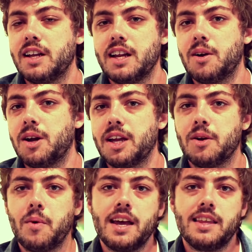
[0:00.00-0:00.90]
in, in, a, in
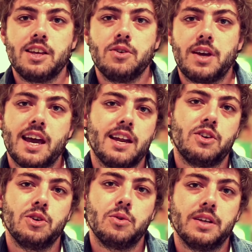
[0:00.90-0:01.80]
a way that you
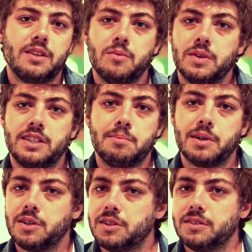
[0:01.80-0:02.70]
can't do with, with
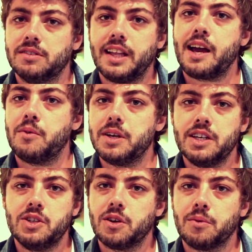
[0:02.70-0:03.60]
typical
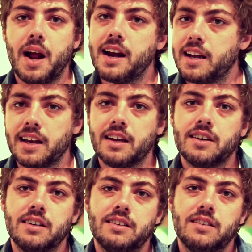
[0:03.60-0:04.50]
language or writing
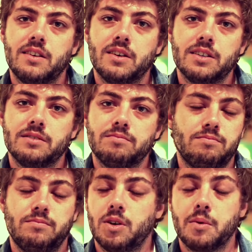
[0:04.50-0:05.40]
or, or,
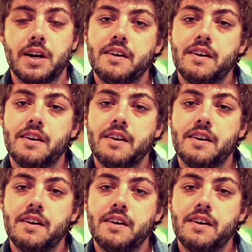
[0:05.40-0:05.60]
or